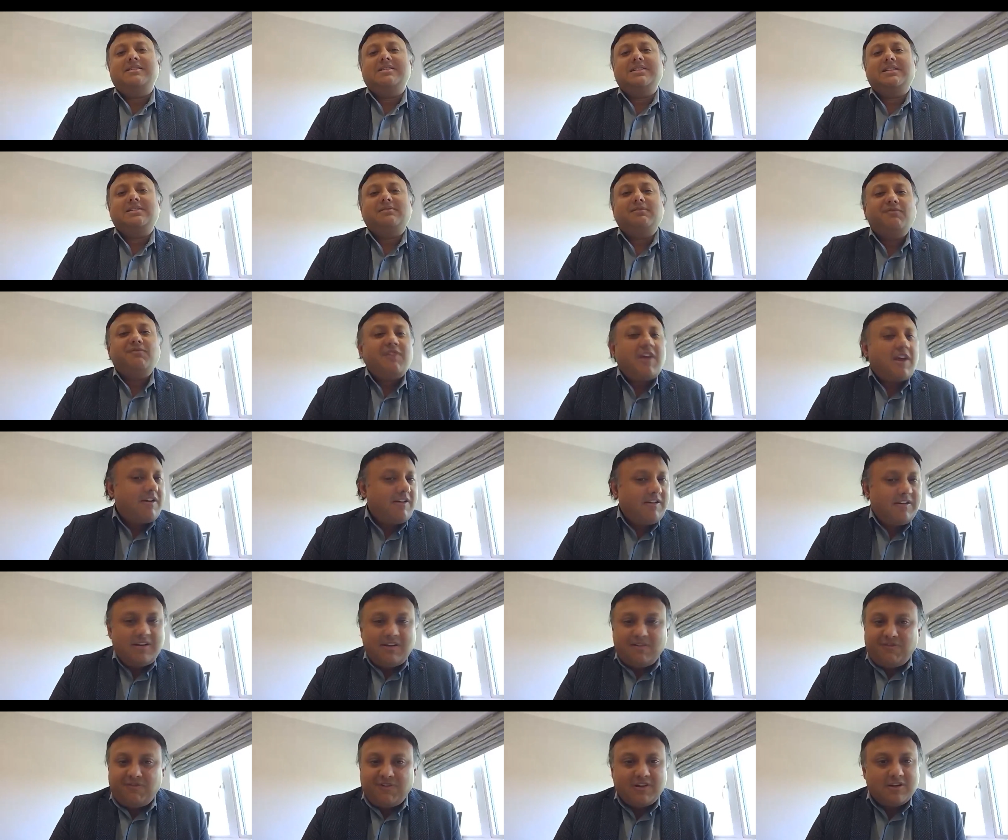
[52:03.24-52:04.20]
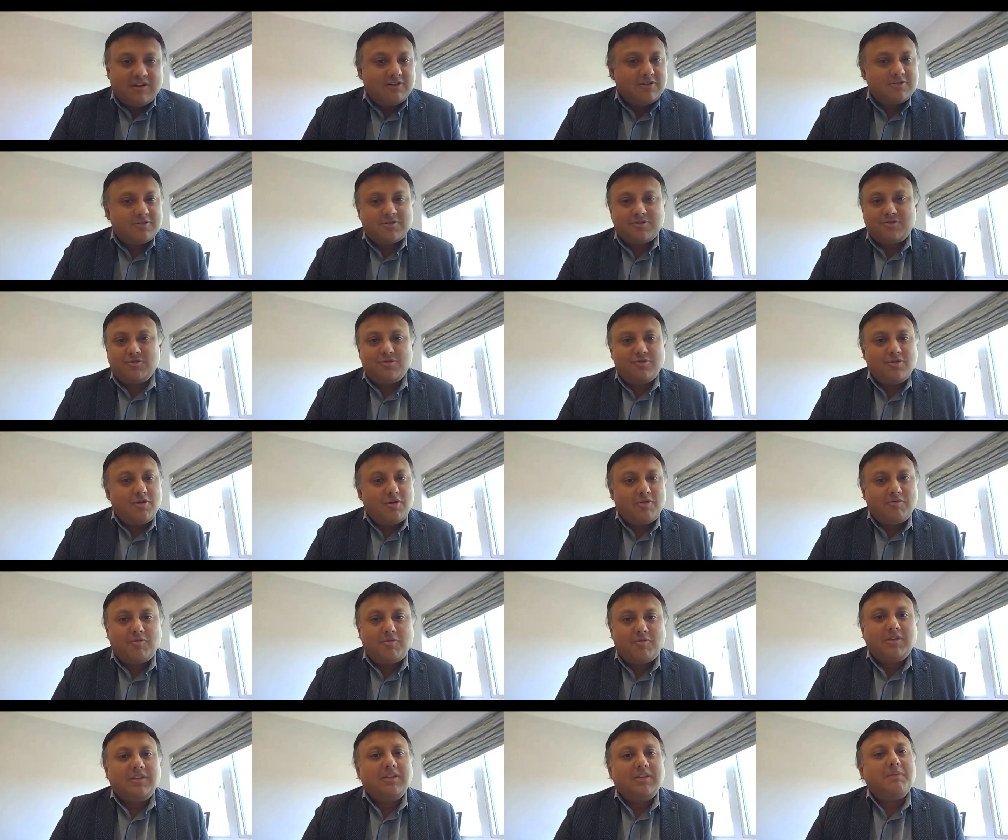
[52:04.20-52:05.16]
is very difficult to know
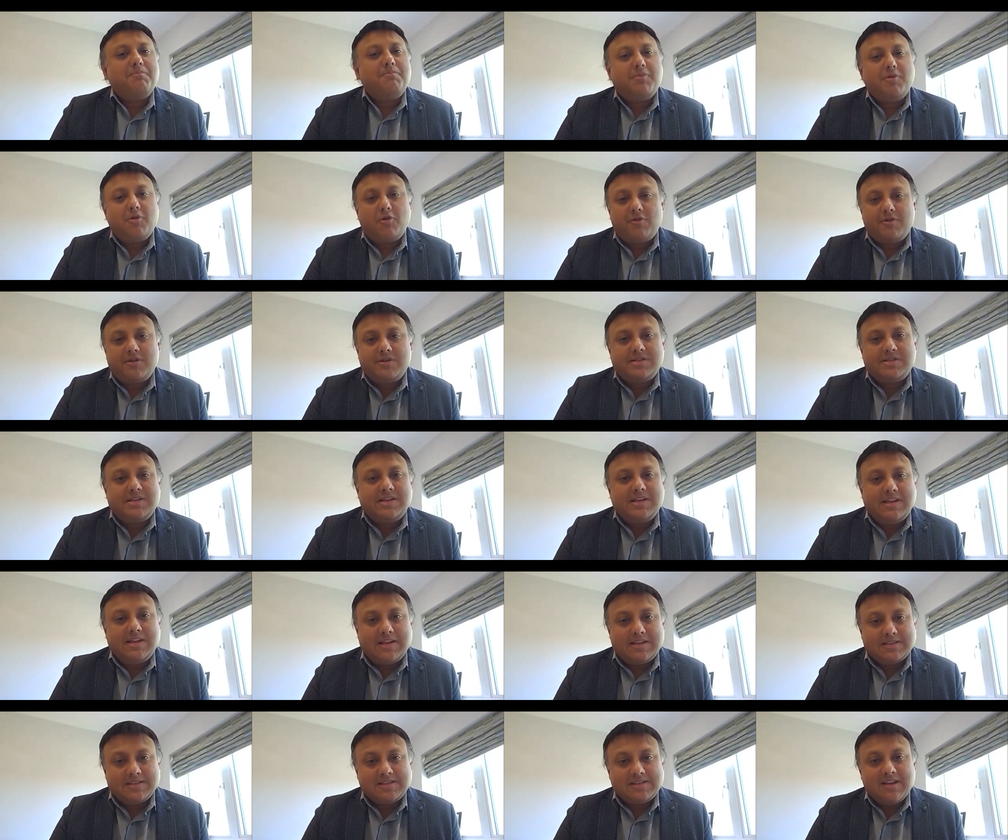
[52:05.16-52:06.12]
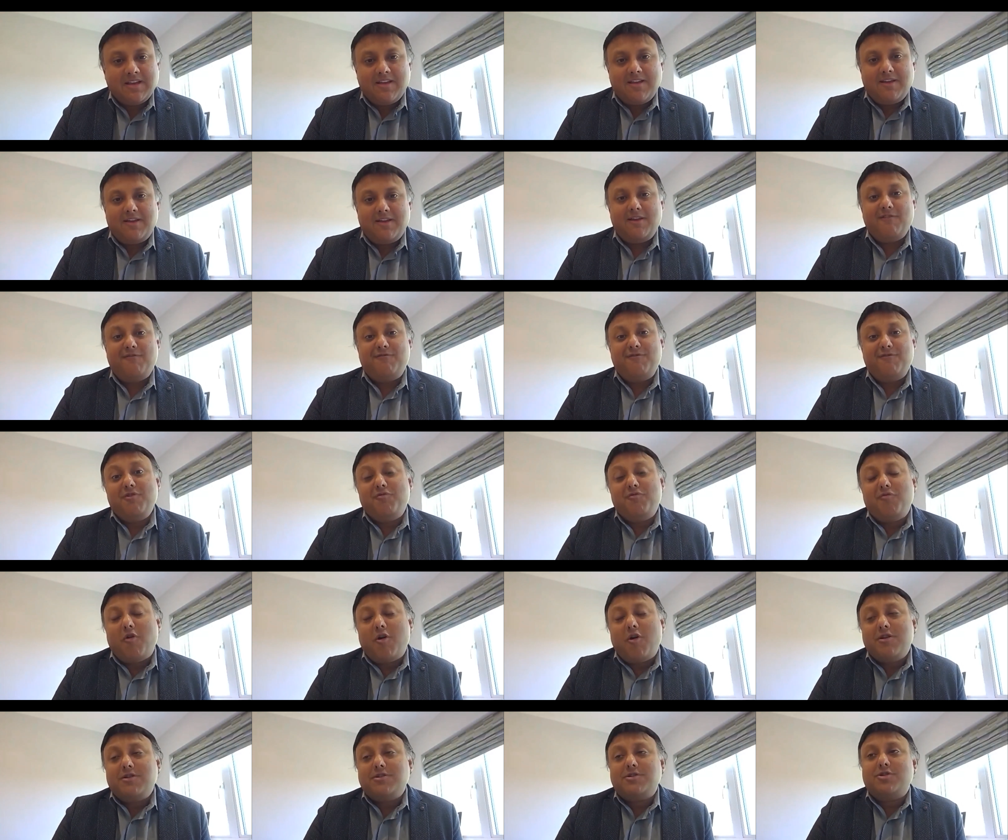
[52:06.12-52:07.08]
what the purity is. If you
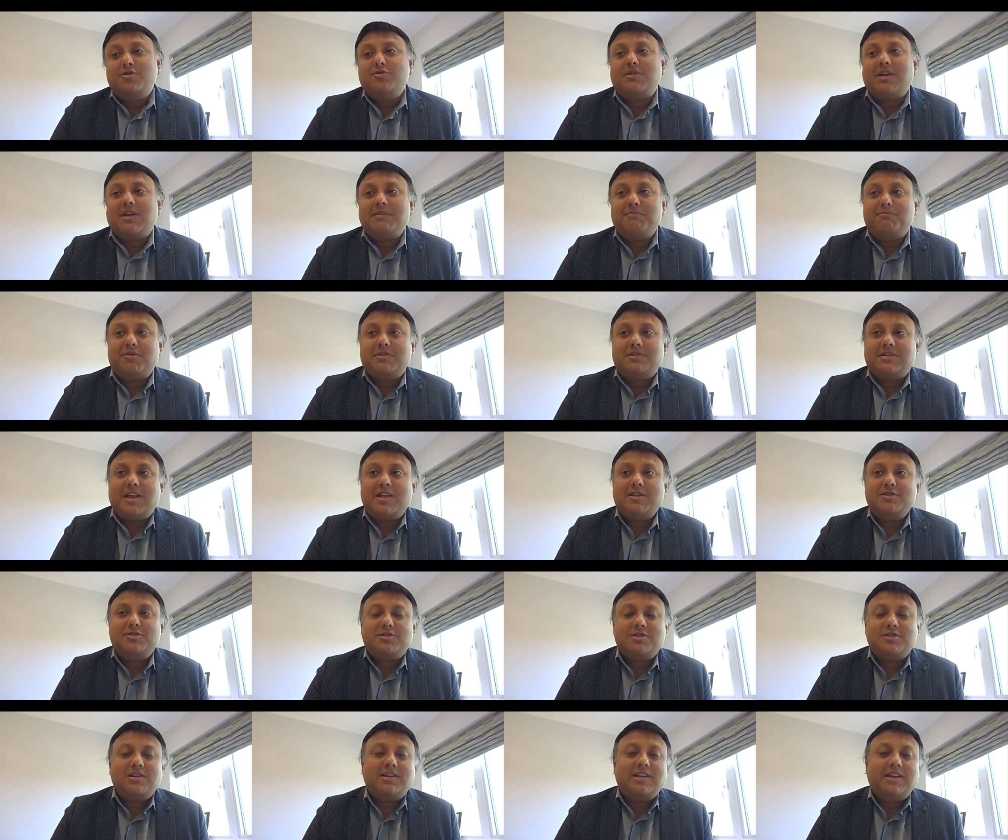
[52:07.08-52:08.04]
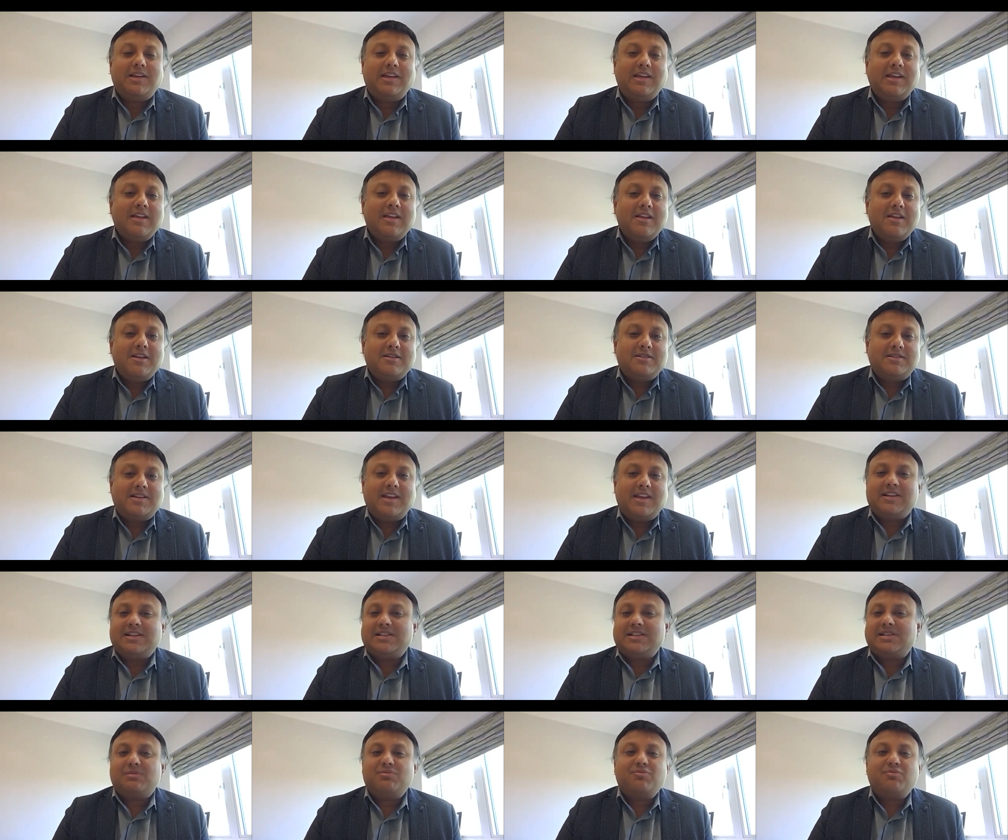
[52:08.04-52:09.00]
want, you can potentially
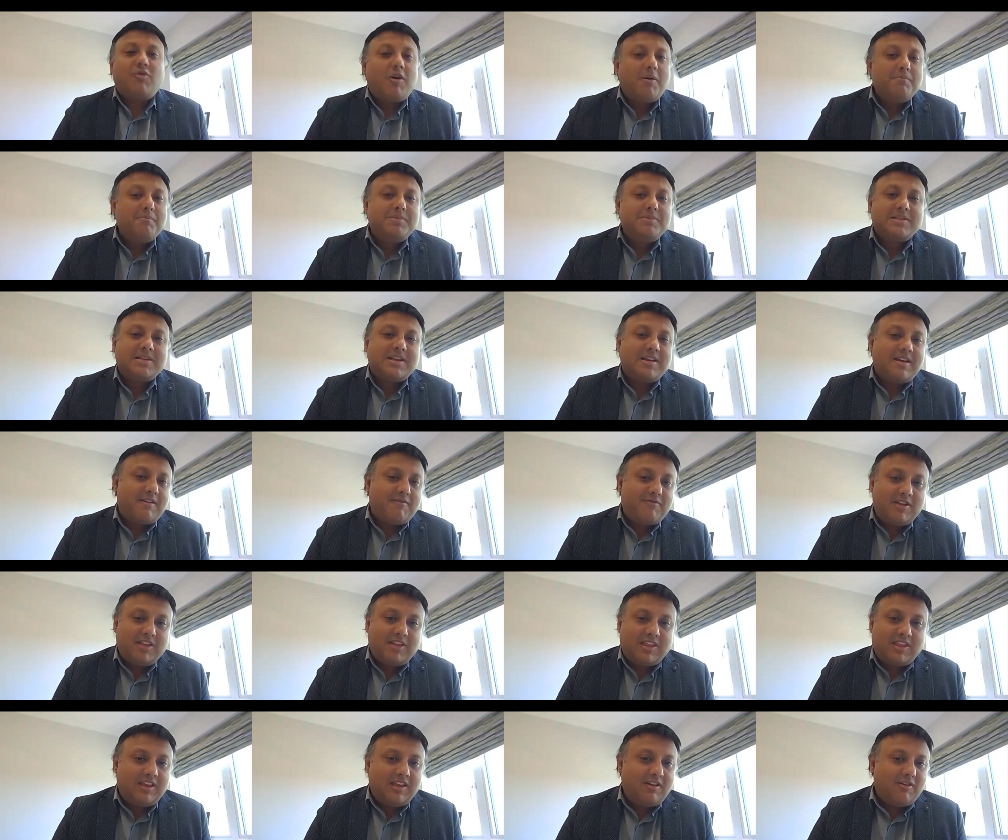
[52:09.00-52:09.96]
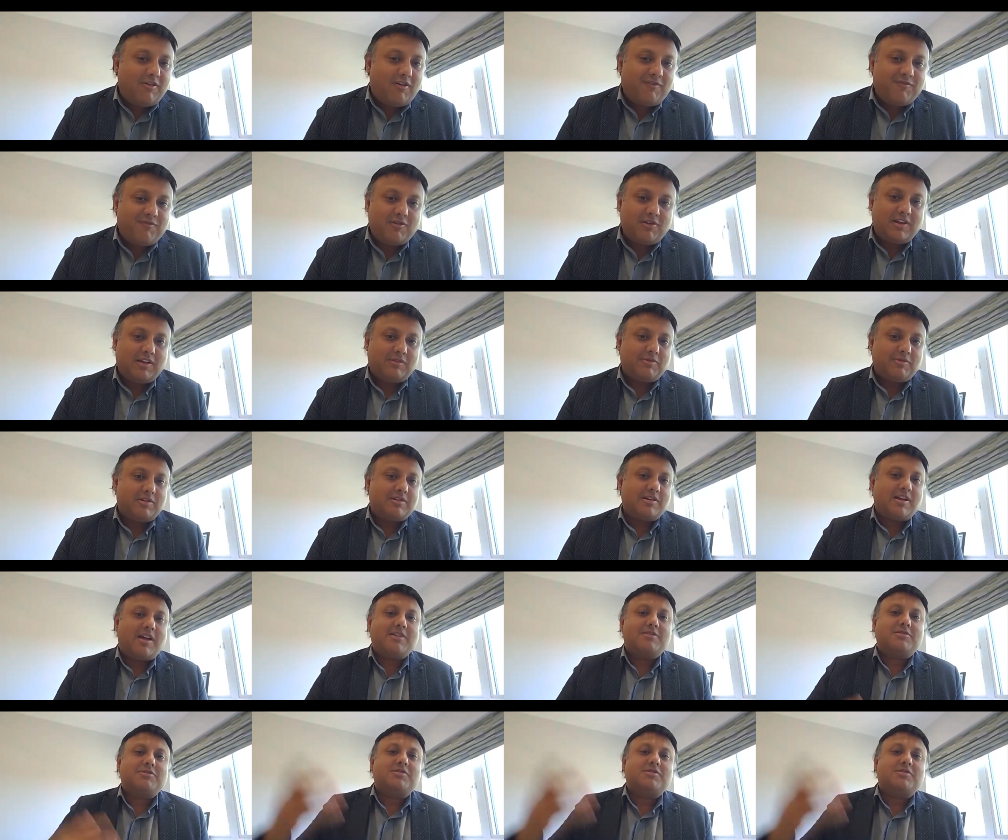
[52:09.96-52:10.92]
take swabs and everything of your liquid
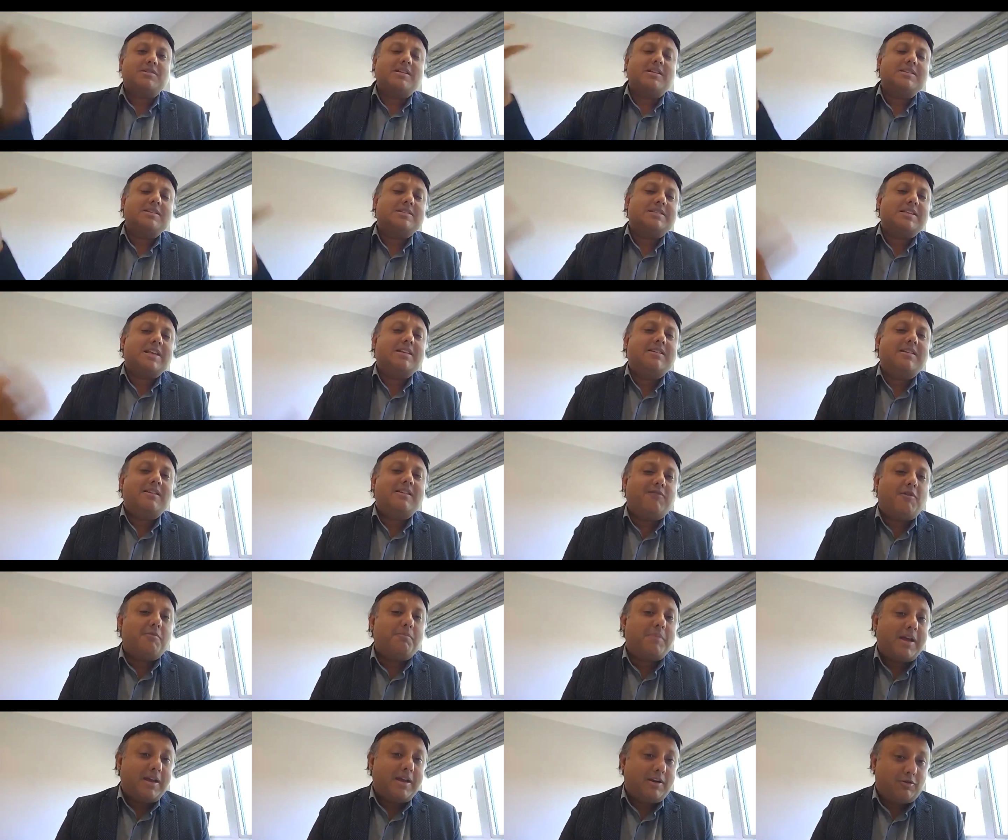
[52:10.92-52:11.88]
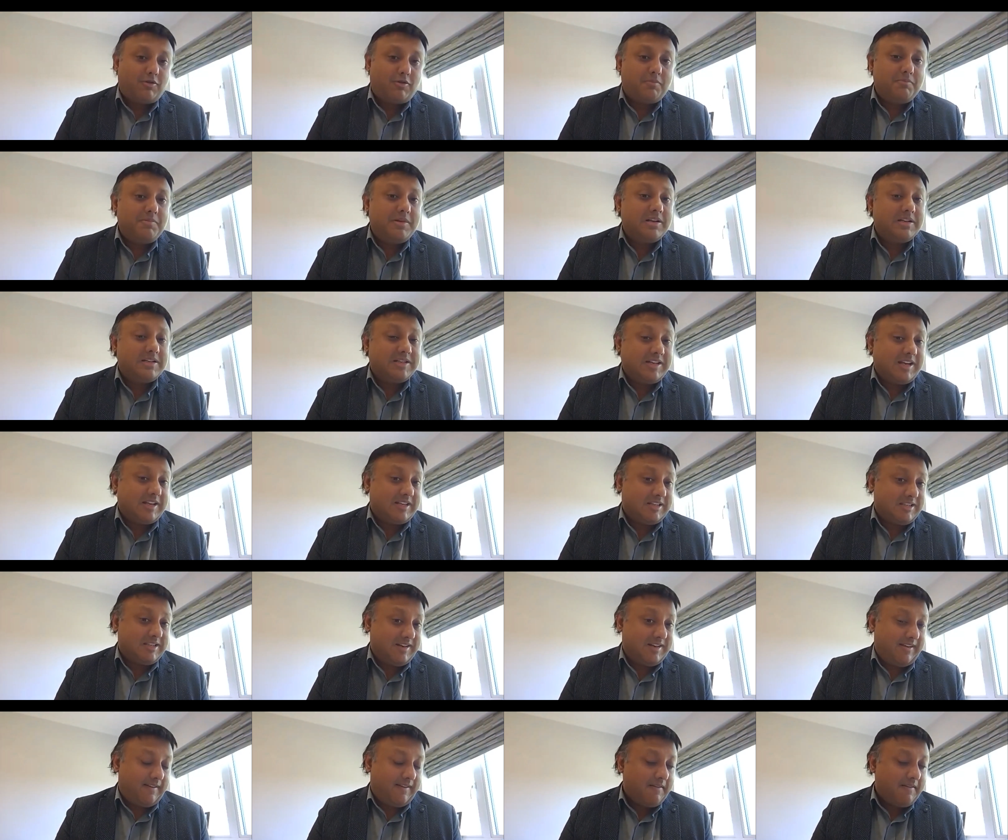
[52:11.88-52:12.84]
nitrogen and send it for microbial
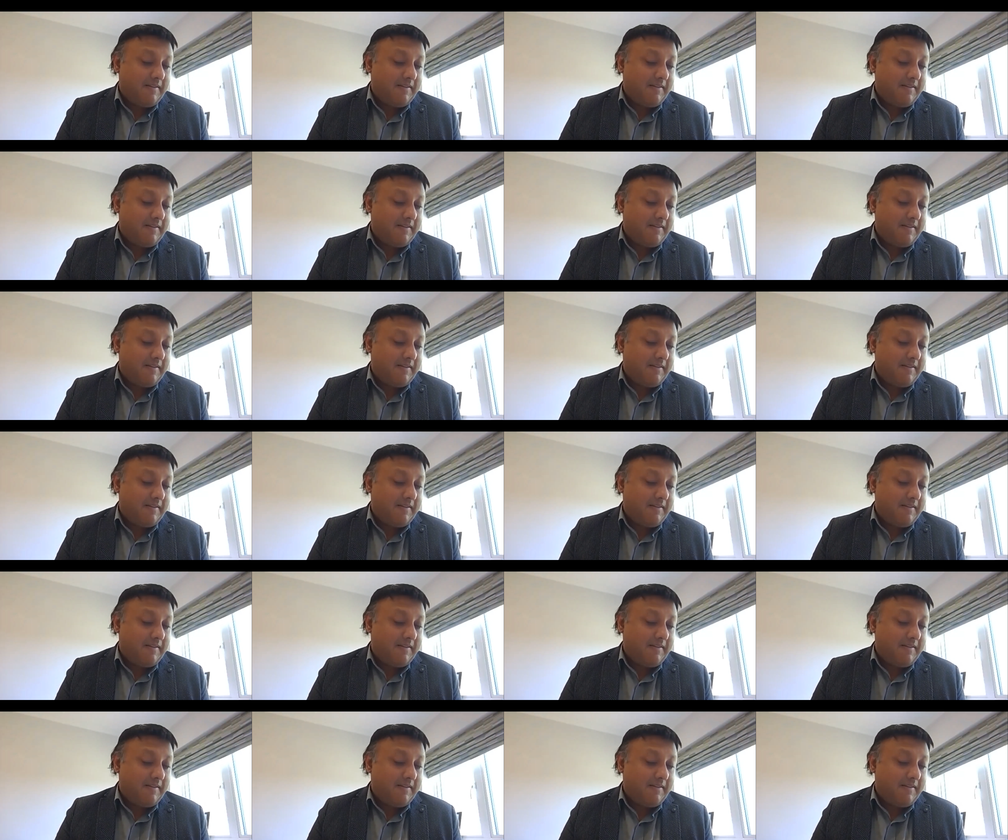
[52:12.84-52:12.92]
testing